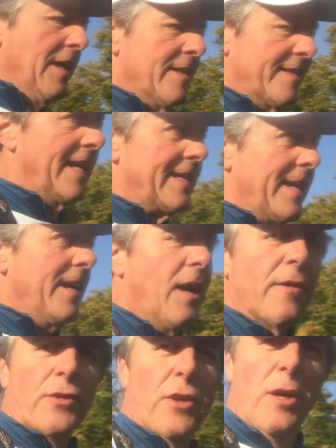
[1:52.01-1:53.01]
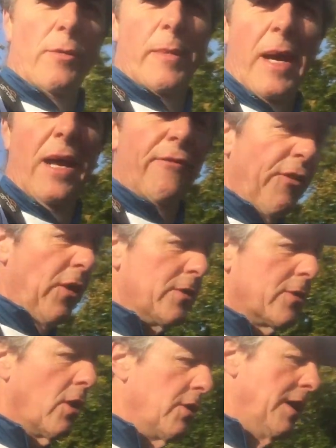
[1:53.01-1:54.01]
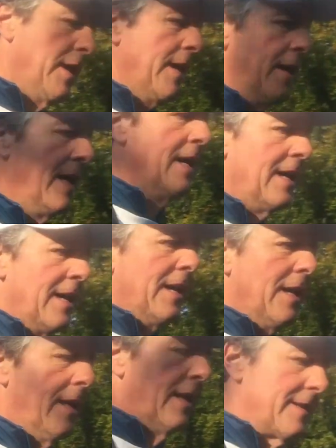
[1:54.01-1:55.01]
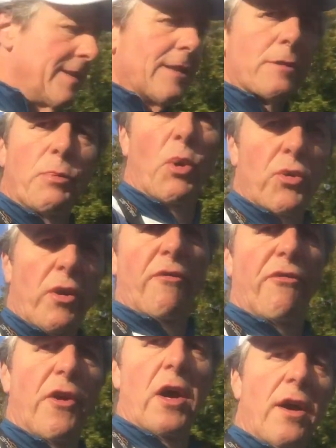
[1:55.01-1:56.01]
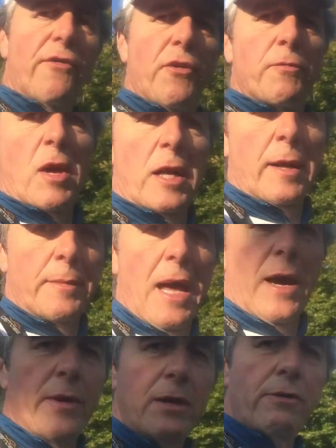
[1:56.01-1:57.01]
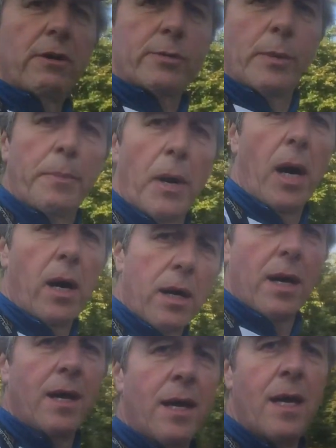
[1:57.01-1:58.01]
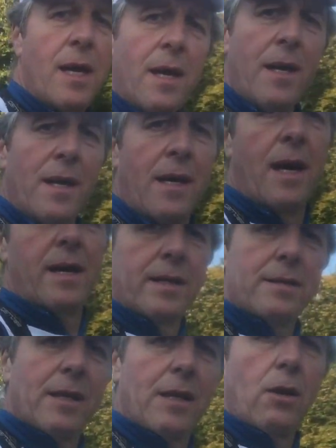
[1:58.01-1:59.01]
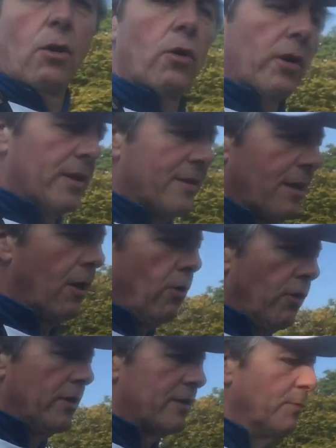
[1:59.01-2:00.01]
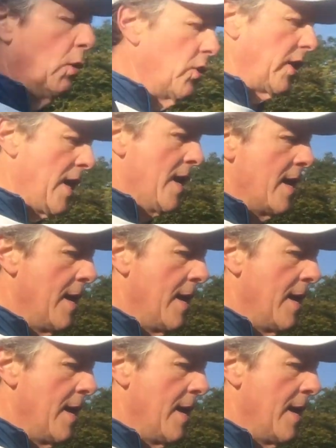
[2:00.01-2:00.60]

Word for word: Saturday afternoon with my headphones on, listening to Sport on 5, and I'm now in Richmond Park, and it's a glorious, glorious morning.